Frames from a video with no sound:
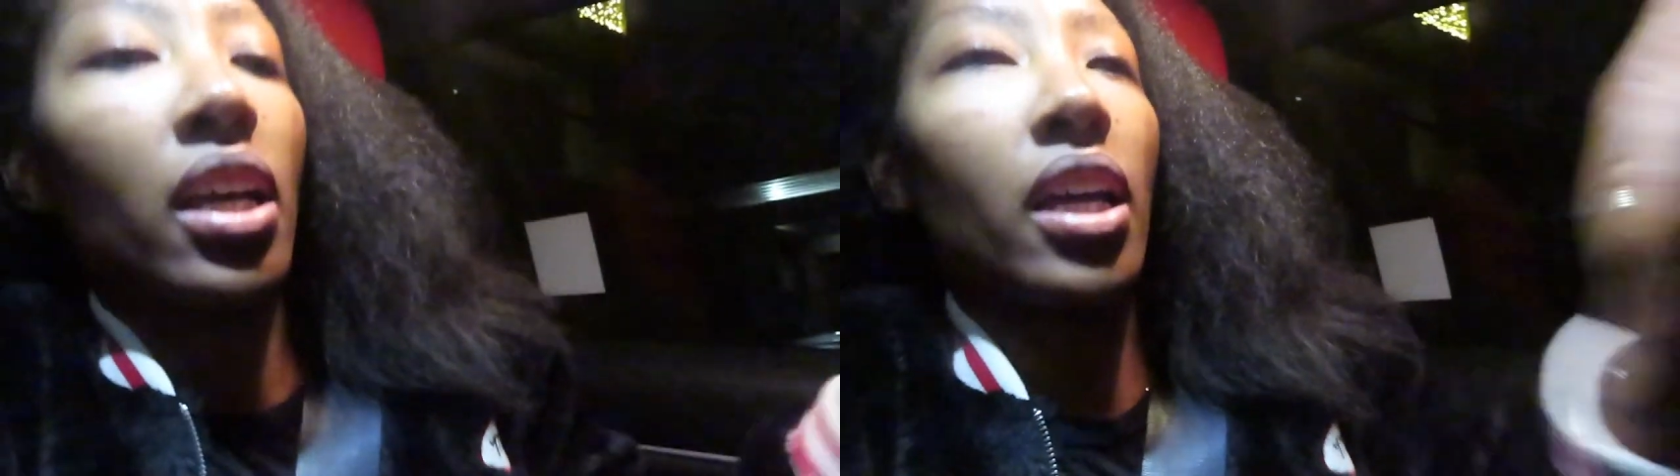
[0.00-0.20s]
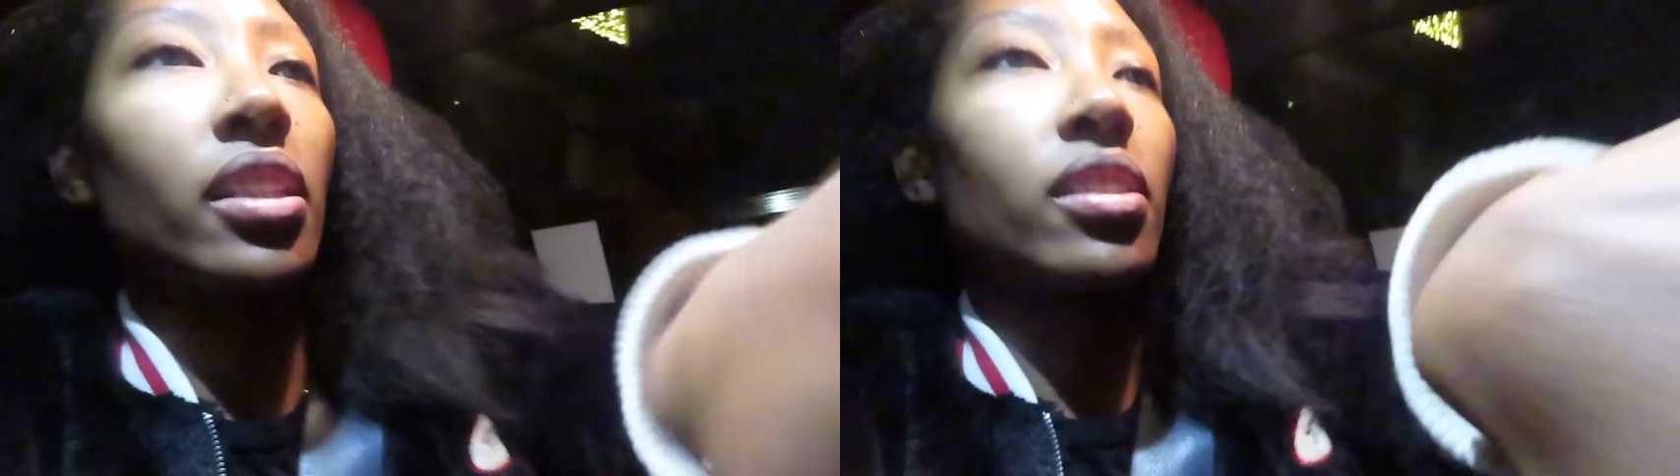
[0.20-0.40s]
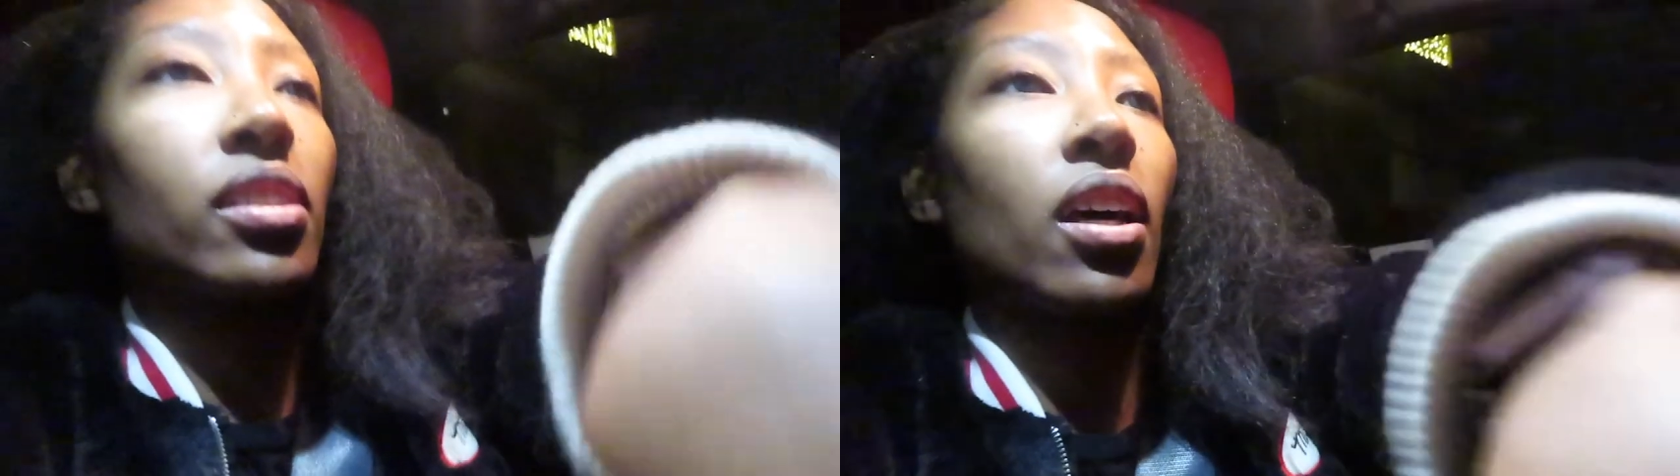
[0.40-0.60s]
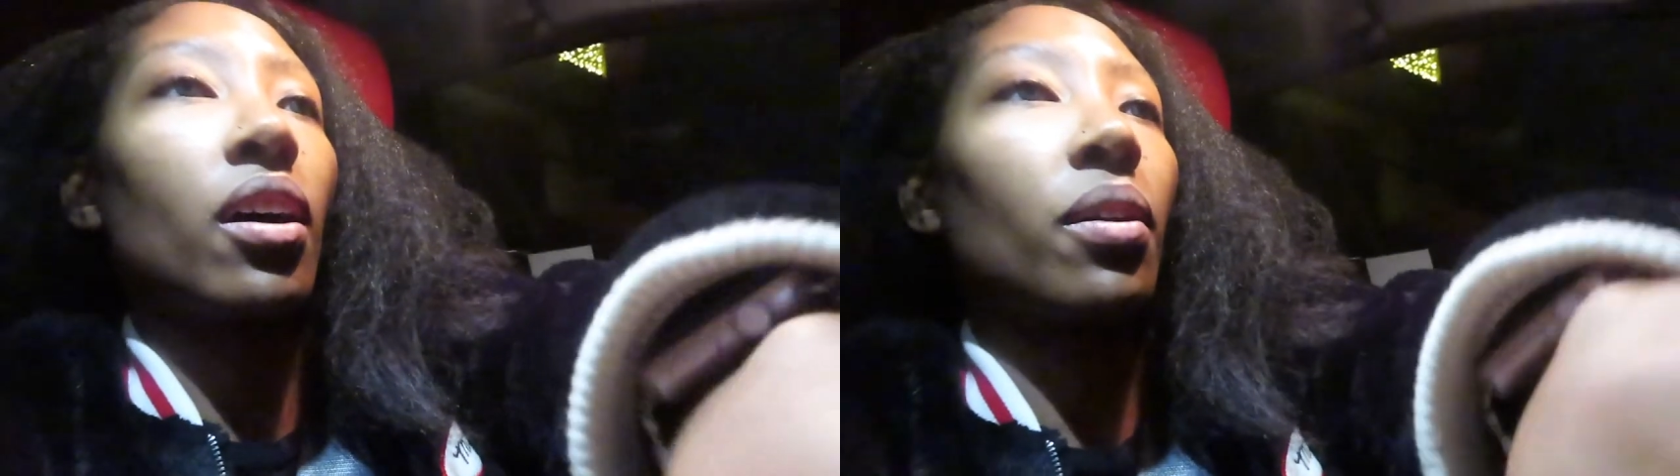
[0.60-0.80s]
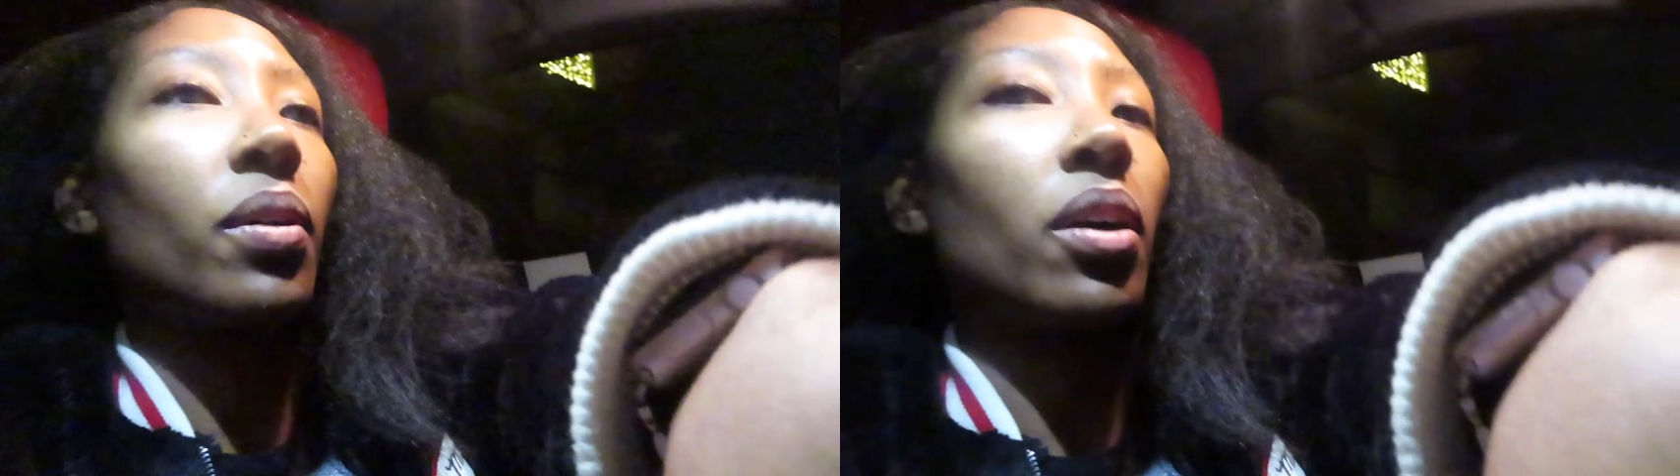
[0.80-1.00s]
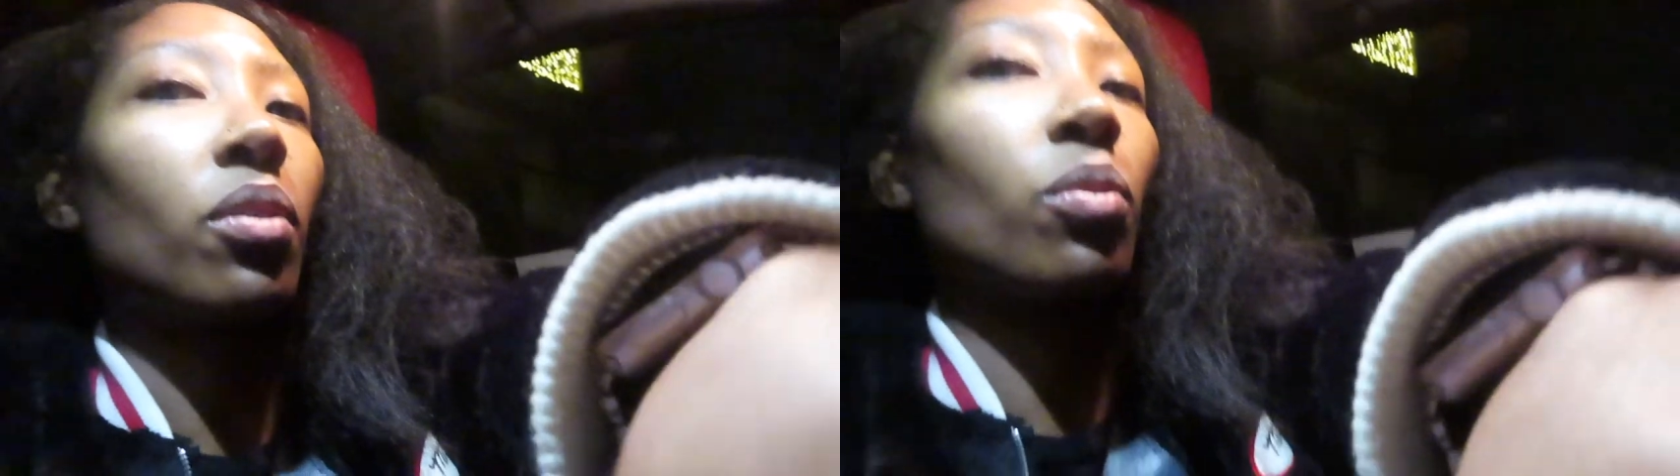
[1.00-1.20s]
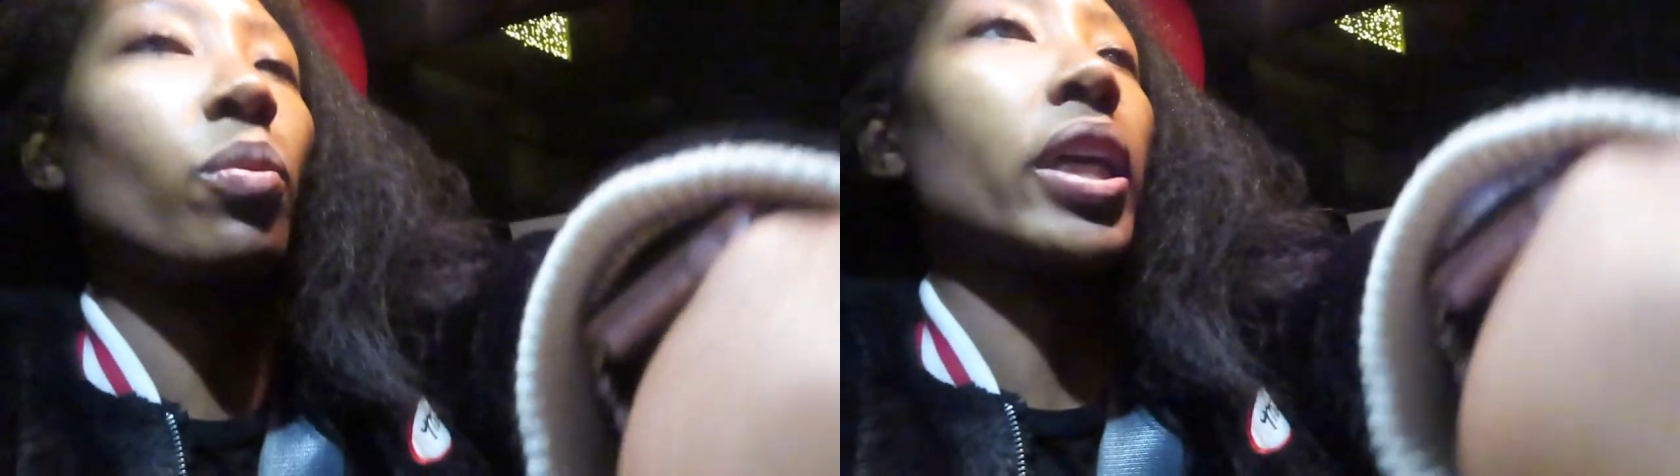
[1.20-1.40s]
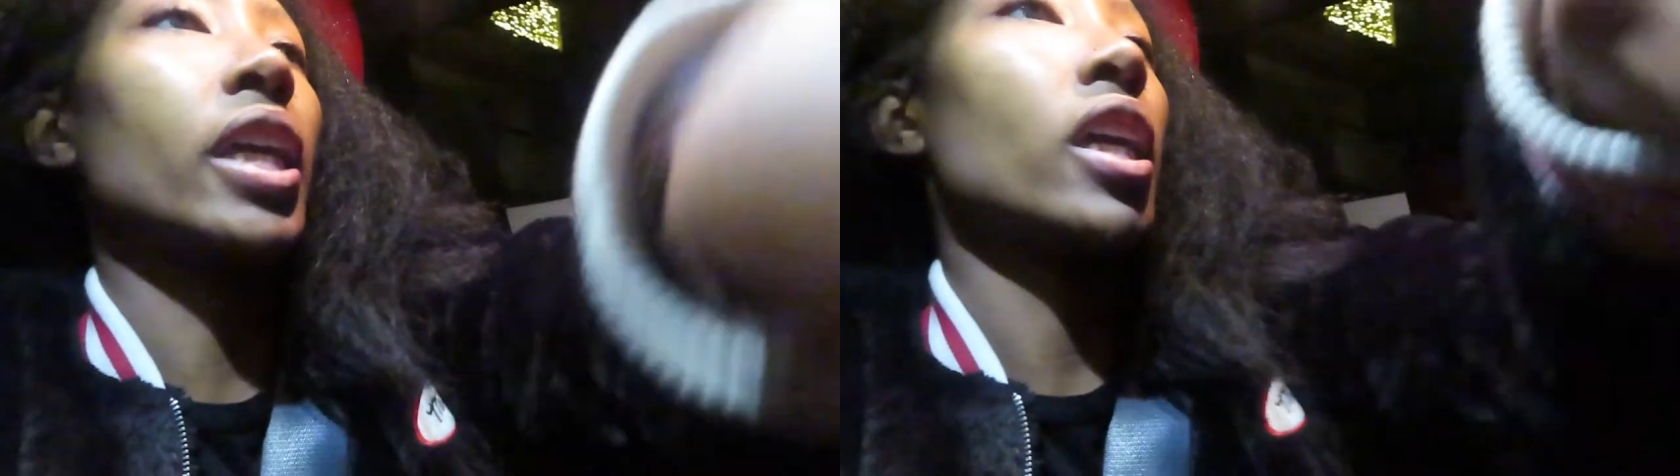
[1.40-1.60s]
And so
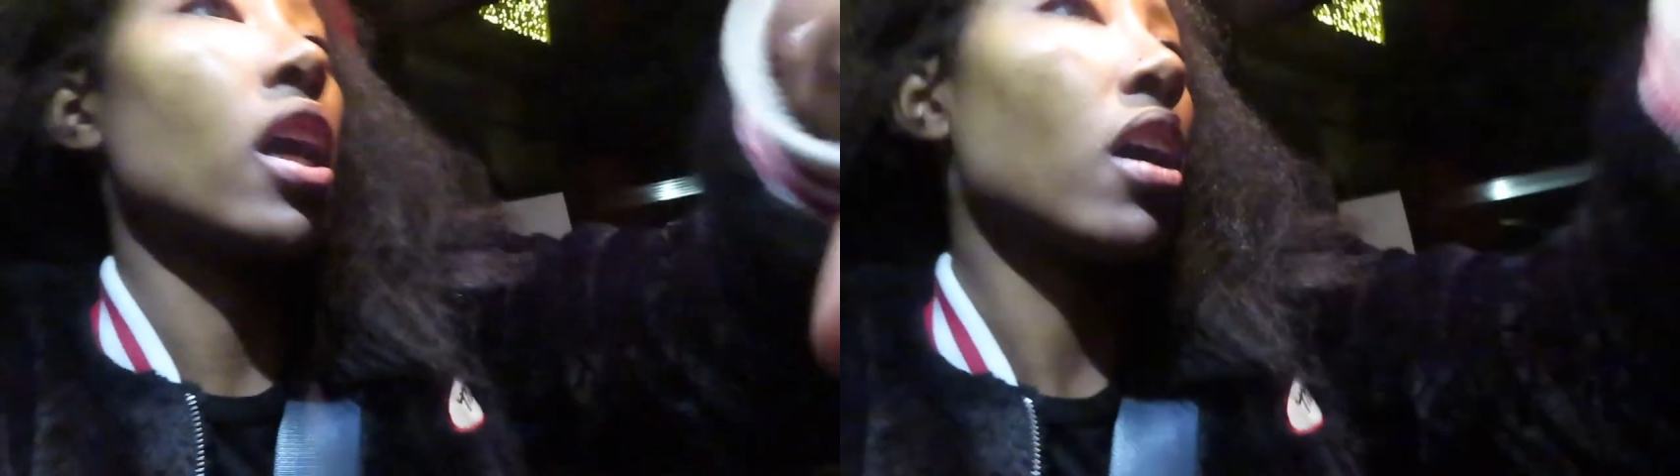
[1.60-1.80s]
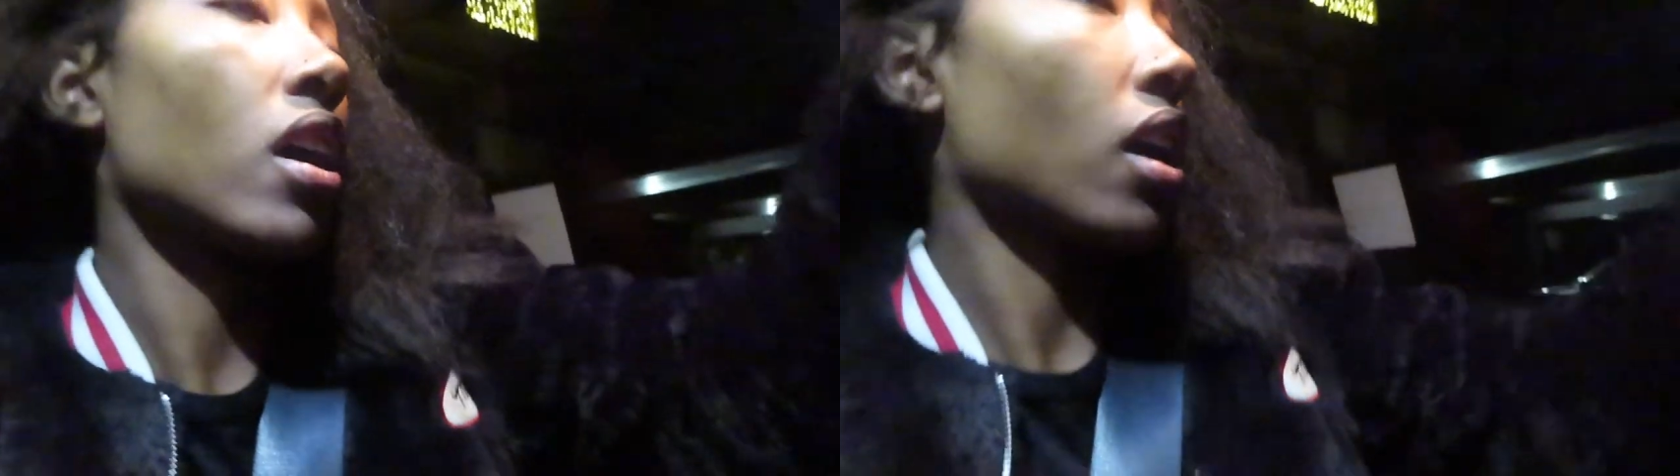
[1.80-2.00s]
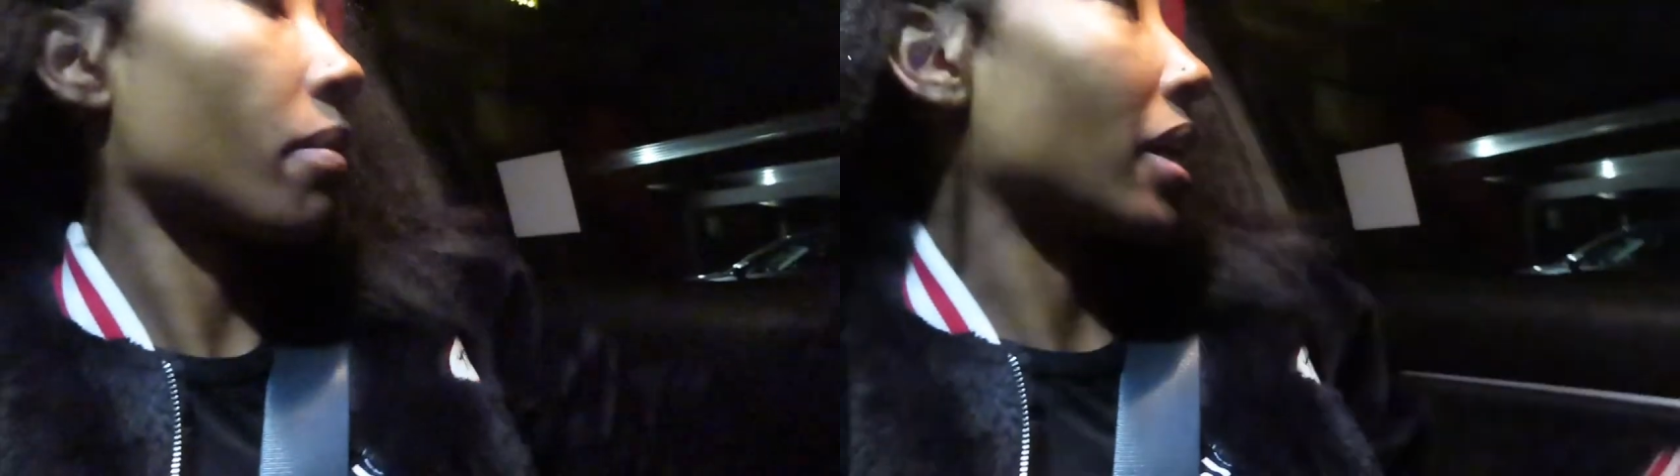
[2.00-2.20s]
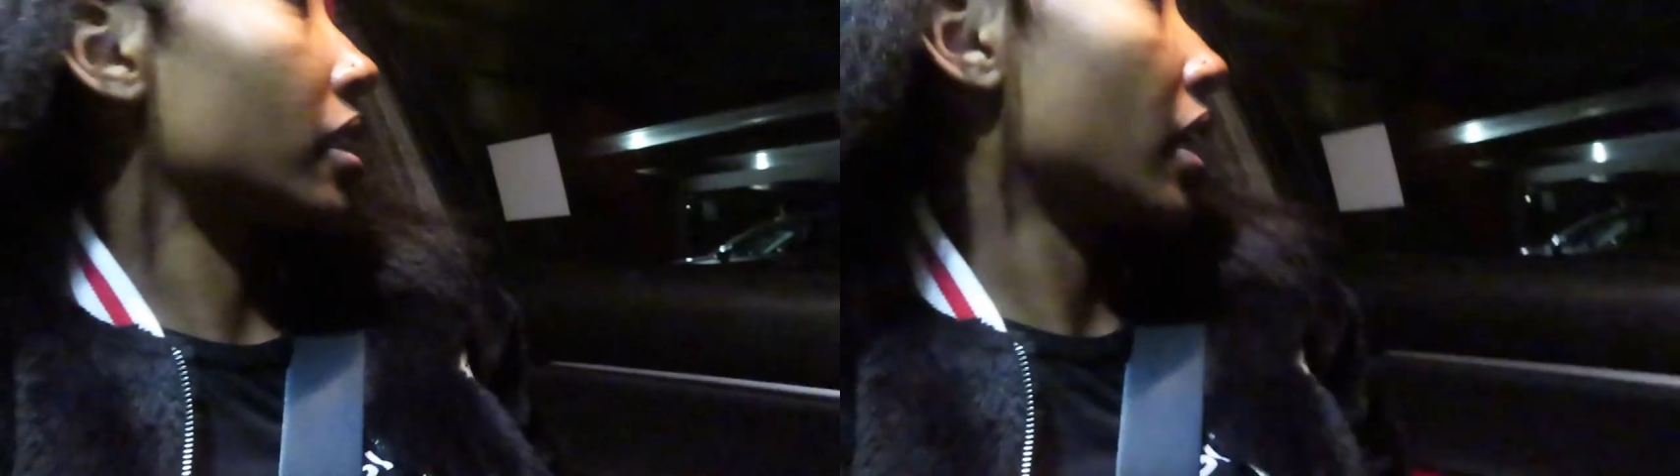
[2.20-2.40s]
we are about